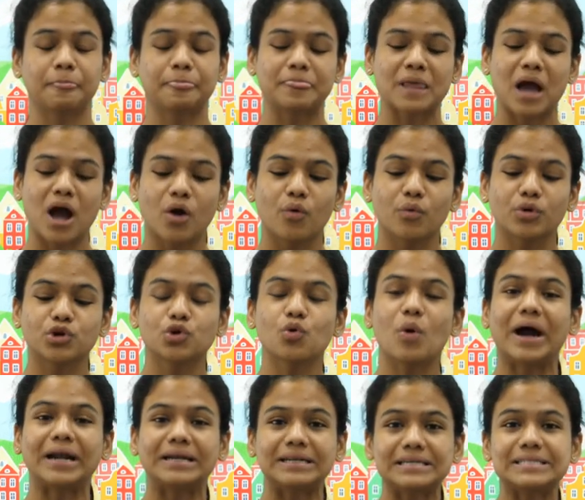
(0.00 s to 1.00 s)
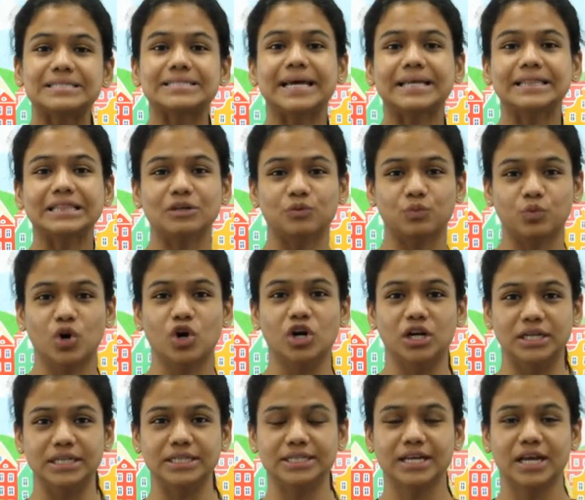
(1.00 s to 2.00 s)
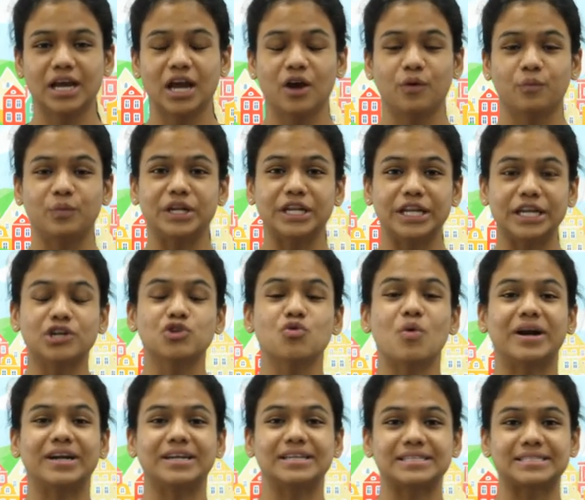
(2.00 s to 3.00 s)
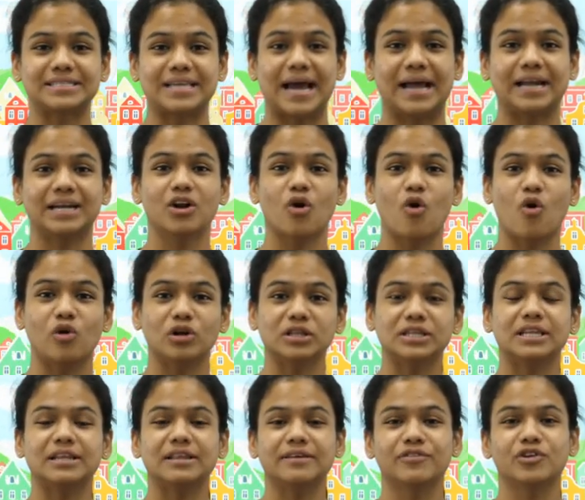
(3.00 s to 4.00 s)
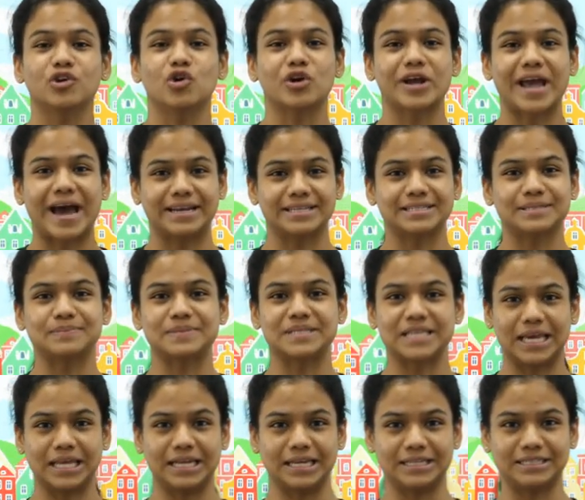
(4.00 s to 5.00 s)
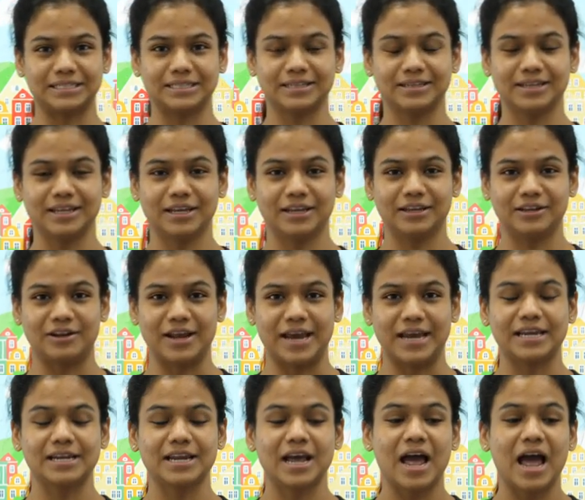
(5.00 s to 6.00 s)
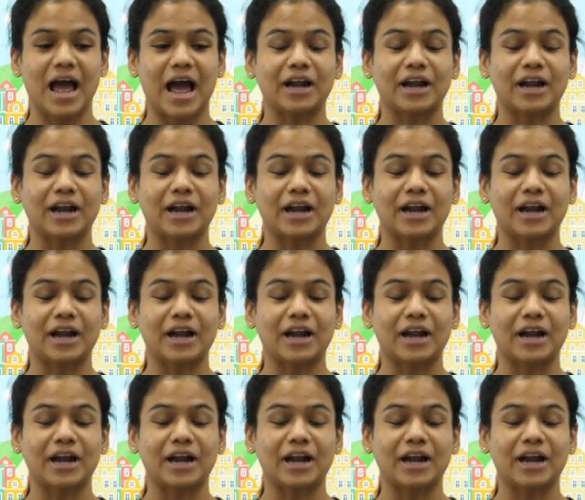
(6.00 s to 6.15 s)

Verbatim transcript: Now, to understand the world, we need to understand all the living organisms in it, right?